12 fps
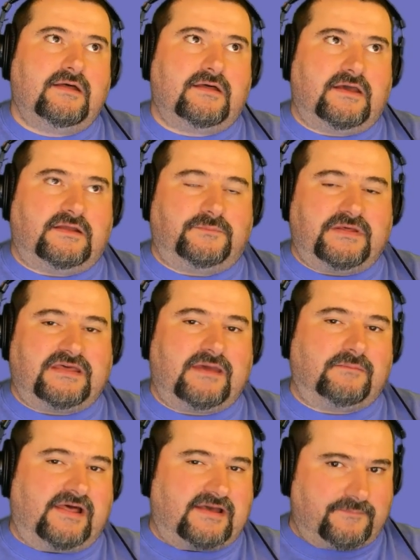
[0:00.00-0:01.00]
it became
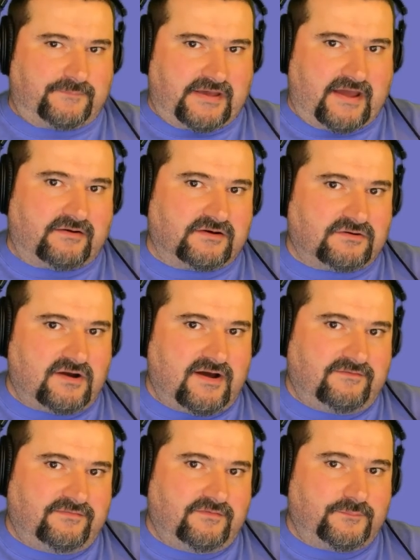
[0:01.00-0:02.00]
like a
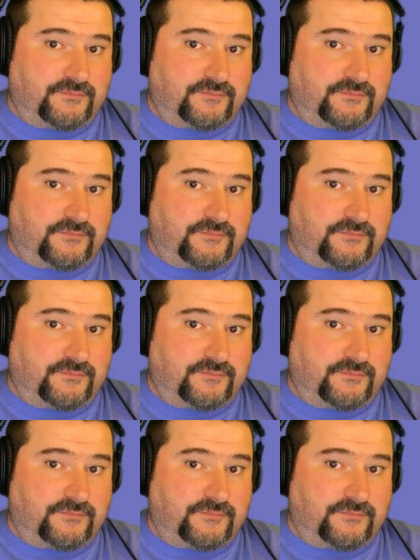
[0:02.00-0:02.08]
paragraph